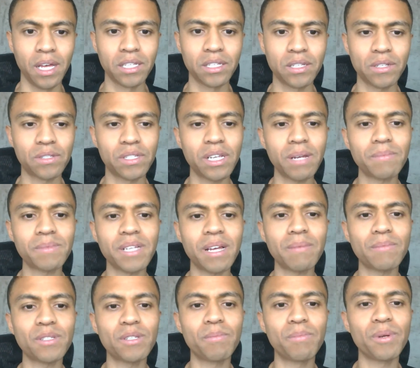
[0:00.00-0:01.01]
So
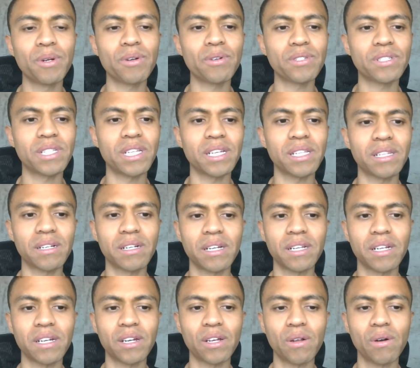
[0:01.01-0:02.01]
sometimes the bureaus think they're
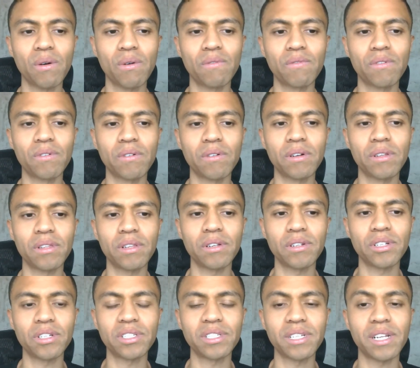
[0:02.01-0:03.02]
going to get over and
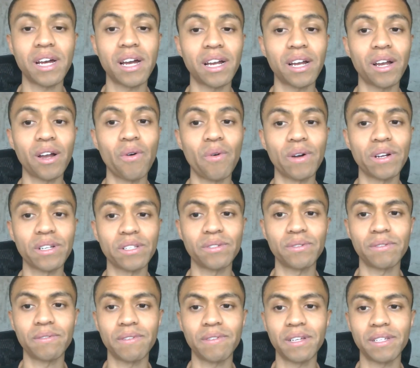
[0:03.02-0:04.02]
they're just not going
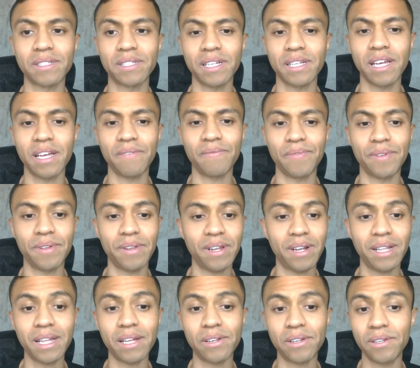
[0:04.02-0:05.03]
to investigate. They're
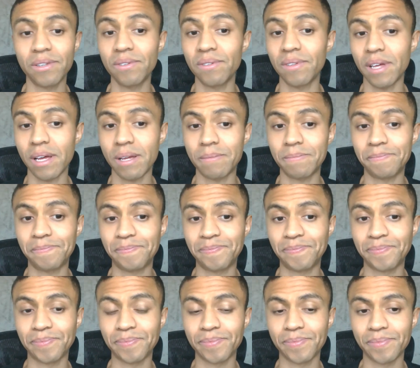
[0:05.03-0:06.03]
not allowed to do that.
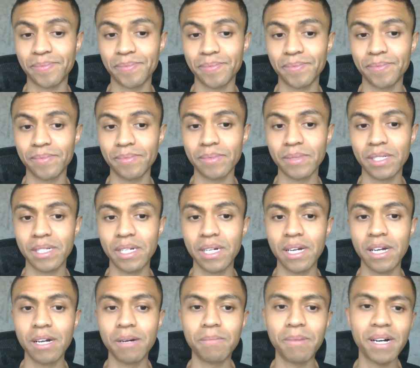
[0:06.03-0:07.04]

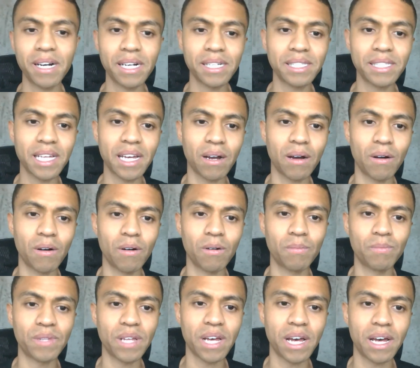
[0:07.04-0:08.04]
But they
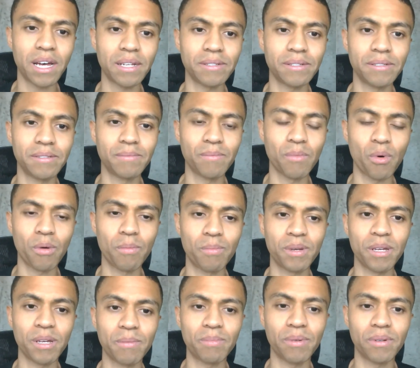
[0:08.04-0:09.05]
hope that more
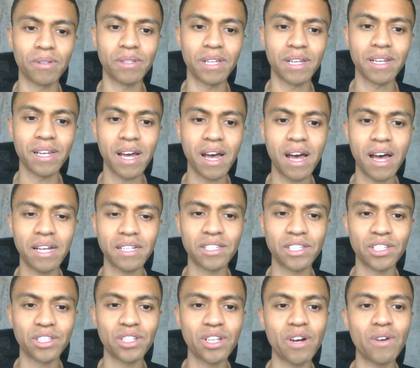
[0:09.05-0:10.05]
people than
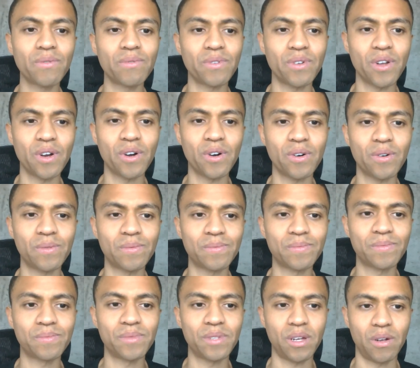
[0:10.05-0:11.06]
not don't know
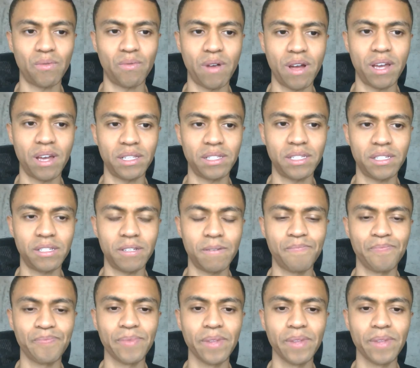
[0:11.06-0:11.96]
their rights.